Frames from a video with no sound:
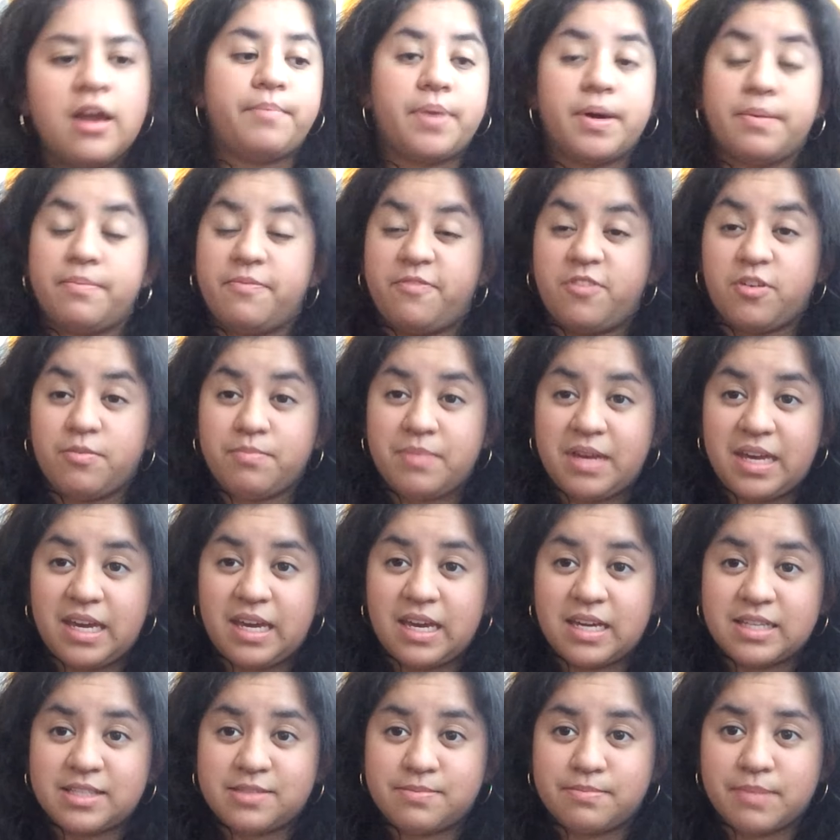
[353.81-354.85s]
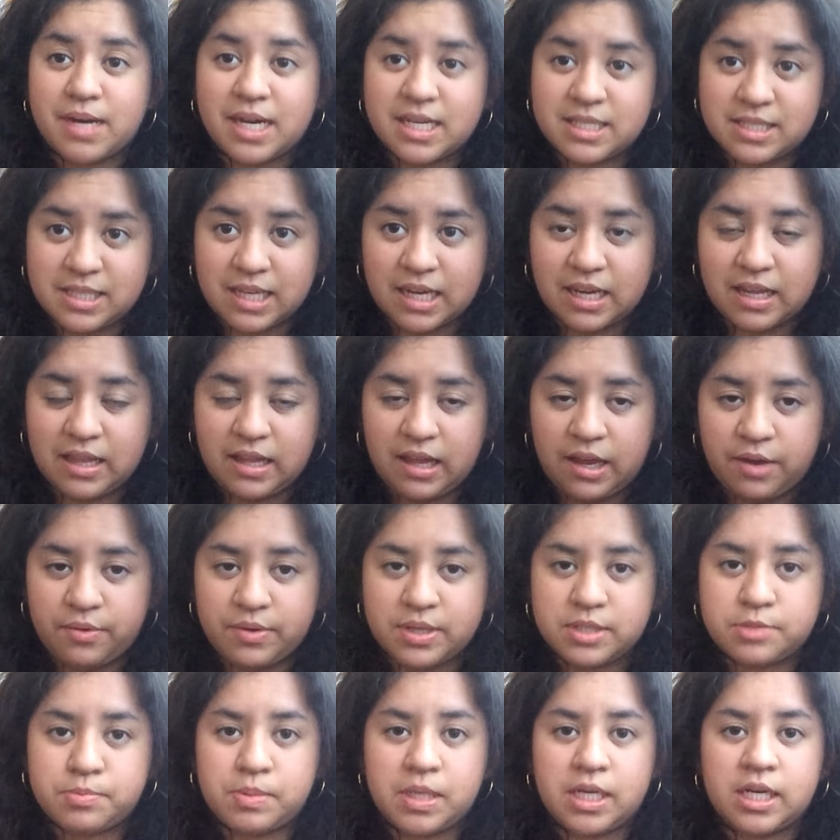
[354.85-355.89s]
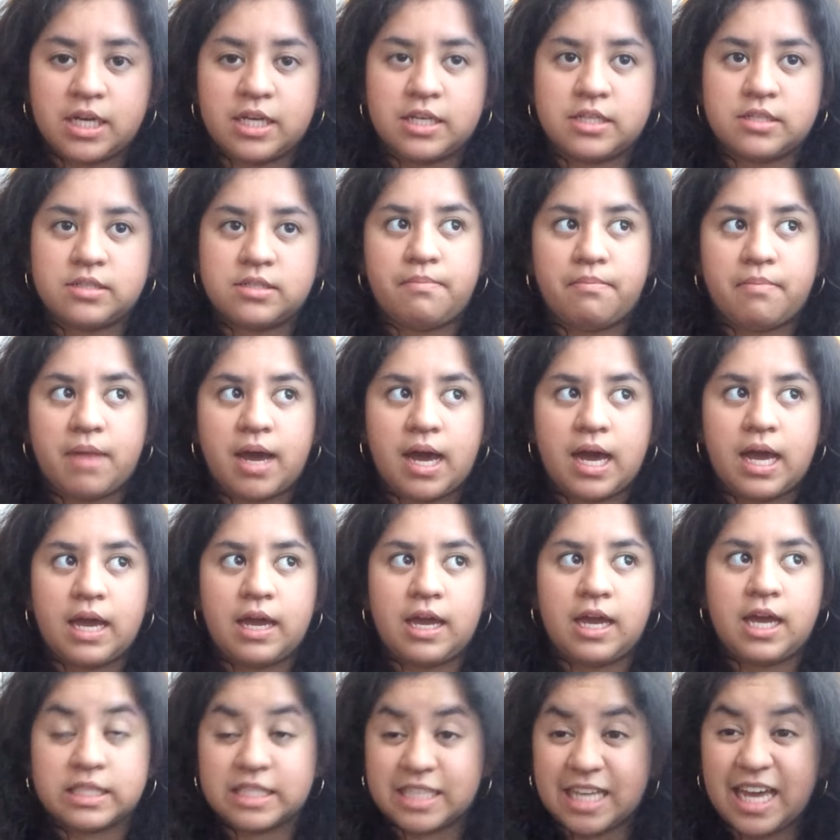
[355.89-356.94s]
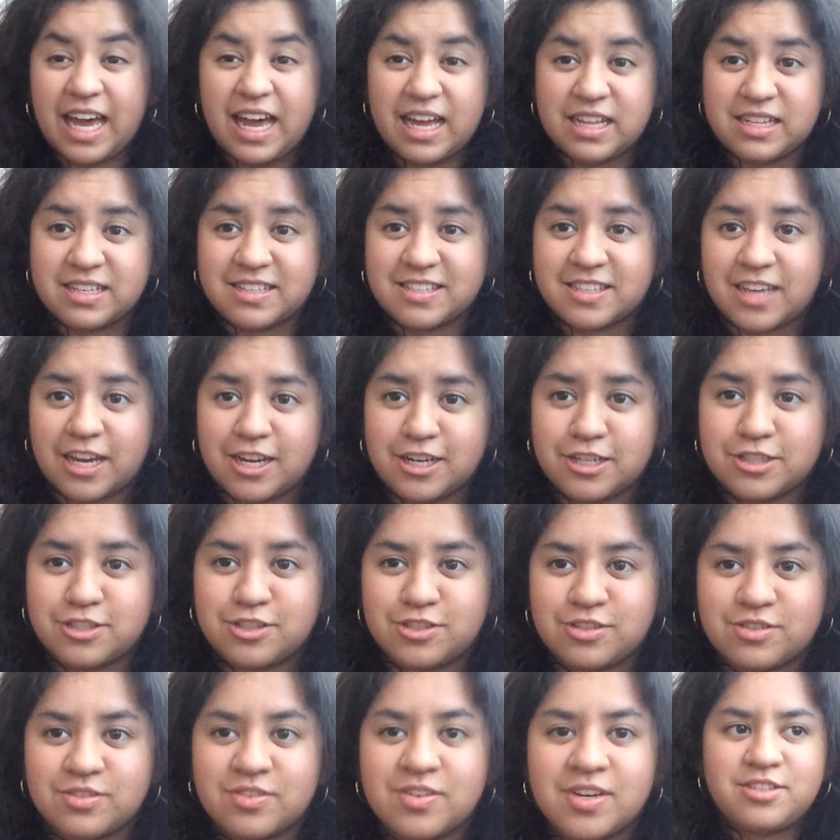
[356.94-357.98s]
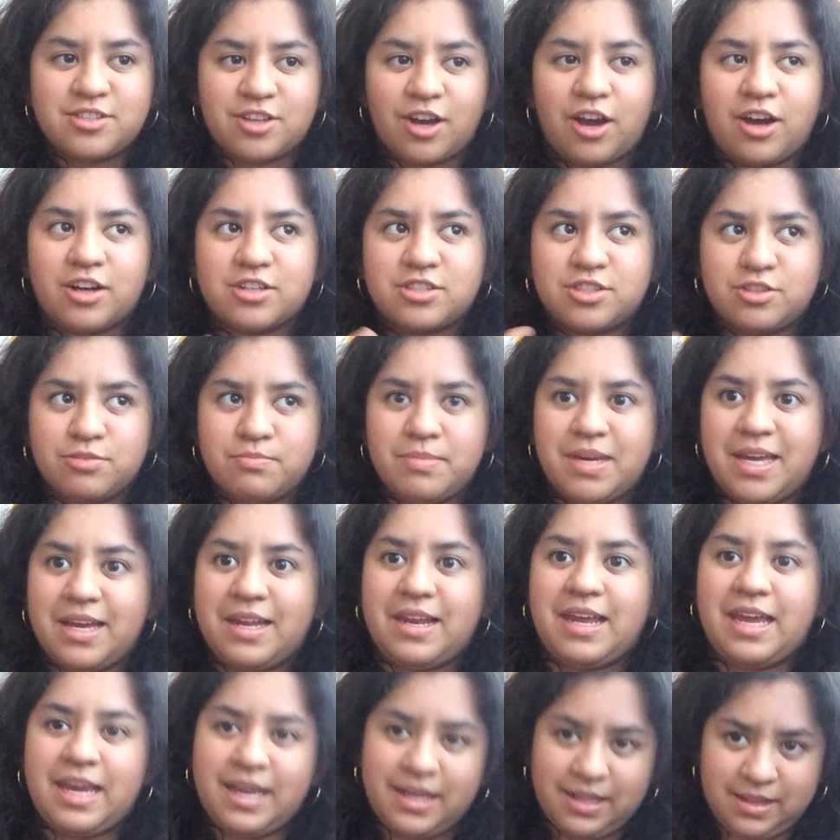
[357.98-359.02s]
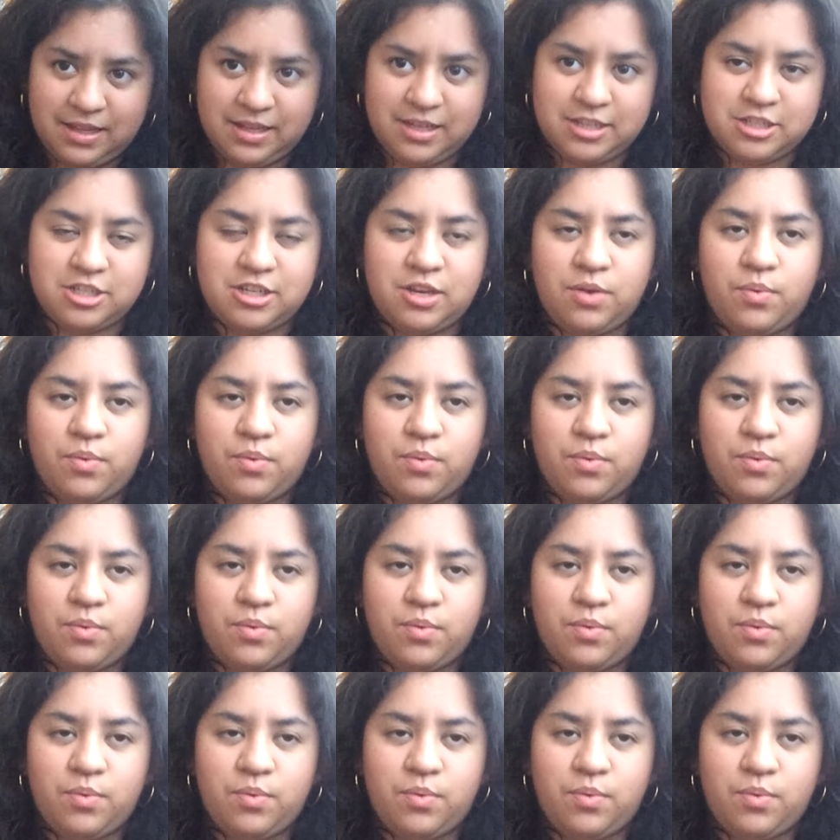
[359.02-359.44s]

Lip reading: But for me, it's my second language because my dad decided to talk to me in English.